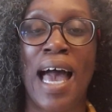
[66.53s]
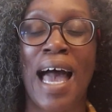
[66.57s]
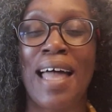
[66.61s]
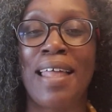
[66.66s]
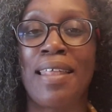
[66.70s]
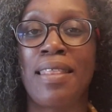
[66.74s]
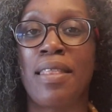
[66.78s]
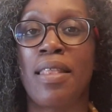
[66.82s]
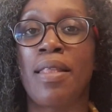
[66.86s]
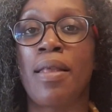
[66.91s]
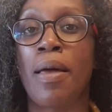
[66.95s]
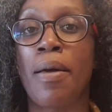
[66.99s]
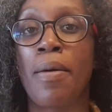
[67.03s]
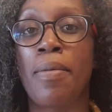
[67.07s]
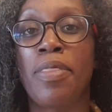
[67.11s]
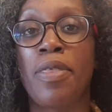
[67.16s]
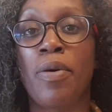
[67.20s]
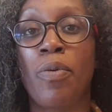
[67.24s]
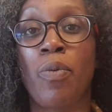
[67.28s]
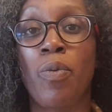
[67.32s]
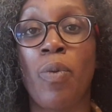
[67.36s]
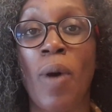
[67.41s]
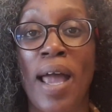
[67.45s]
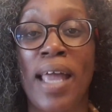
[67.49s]
And
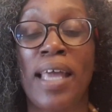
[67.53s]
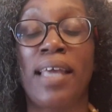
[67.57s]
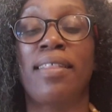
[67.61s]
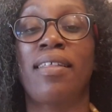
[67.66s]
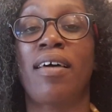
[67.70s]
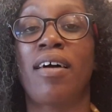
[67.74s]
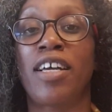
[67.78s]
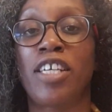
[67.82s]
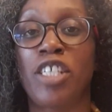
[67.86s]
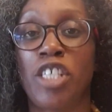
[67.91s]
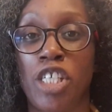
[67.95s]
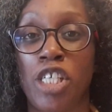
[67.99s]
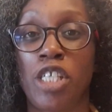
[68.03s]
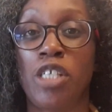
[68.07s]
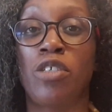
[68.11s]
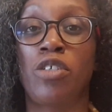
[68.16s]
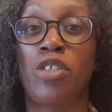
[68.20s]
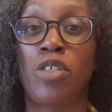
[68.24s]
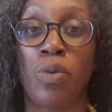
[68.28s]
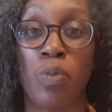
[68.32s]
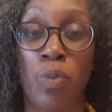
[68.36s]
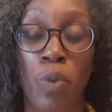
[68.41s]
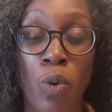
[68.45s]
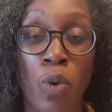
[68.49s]
the way that I
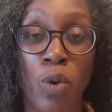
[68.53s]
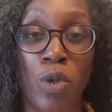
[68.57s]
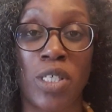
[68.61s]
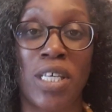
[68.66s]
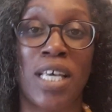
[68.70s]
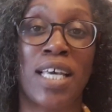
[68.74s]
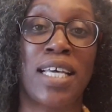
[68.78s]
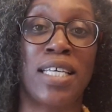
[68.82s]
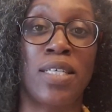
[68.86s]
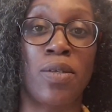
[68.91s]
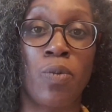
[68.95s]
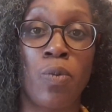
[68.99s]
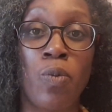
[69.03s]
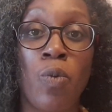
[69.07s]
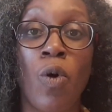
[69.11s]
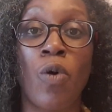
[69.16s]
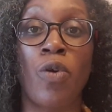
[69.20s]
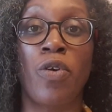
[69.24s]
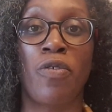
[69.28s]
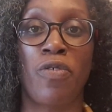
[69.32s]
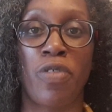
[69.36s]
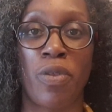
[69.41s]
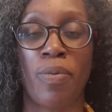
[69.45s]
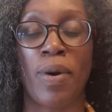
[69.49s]
choose to water is
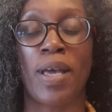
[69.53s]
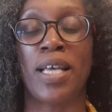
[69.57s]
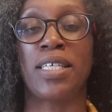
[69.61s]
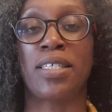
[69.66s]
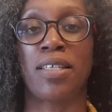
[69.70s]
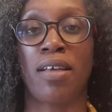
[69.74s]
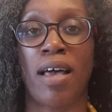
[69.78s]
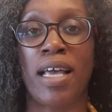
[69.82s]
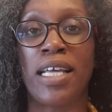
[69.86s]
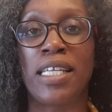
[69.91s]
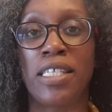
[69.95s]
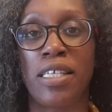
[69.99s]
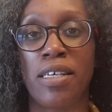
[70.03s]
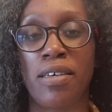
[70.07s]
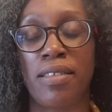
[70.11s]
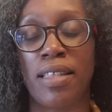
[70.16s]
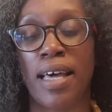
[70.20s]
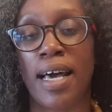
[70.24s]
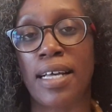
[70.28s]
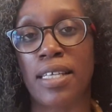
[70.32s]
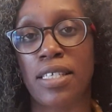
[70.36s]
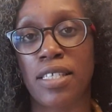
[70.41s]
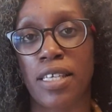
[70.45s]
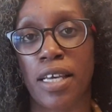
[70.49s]
one of the ways that I do
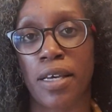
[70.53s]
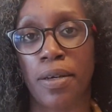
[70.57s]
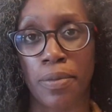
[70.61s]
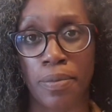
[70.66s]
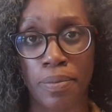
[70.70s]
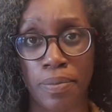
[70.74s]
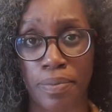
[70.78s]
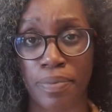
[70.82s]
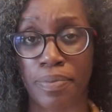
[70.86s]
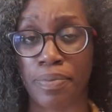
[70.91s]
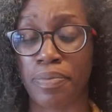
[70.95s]
that. So